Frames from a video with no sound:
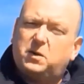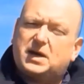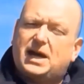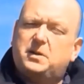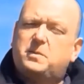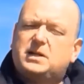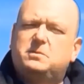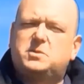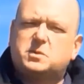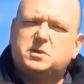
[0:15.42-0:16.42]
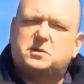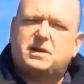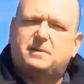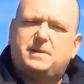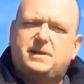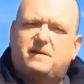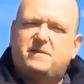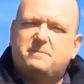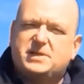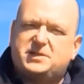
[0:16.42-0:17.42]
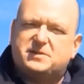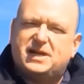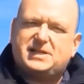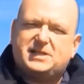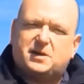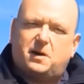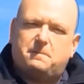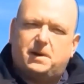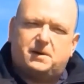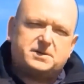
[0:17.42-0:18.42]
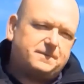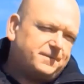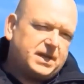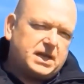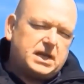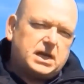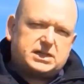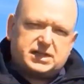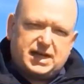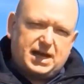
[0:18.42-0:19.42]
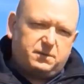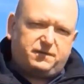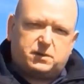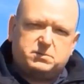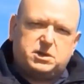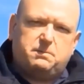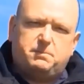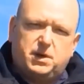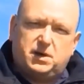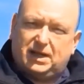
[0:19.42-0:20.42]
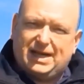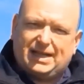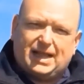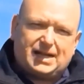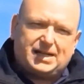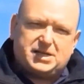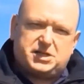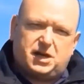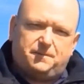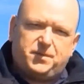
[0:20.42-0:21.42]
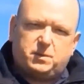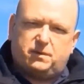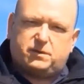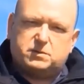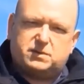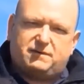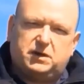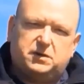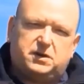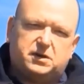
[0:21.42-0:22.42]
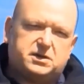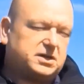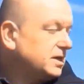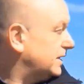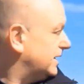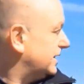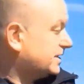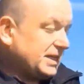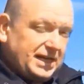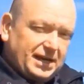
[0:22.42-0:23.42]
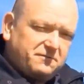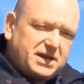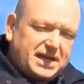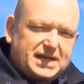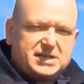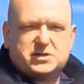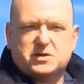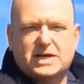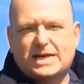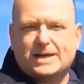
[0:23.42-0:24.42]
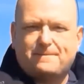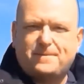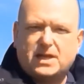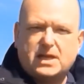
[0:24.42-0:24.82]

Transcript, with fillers: Hello again and welcome to another helping of Mr H's Hot Pot. Today we've come to Burnley in Lancashire and we've come to have a look at The Singing Ringing Tree.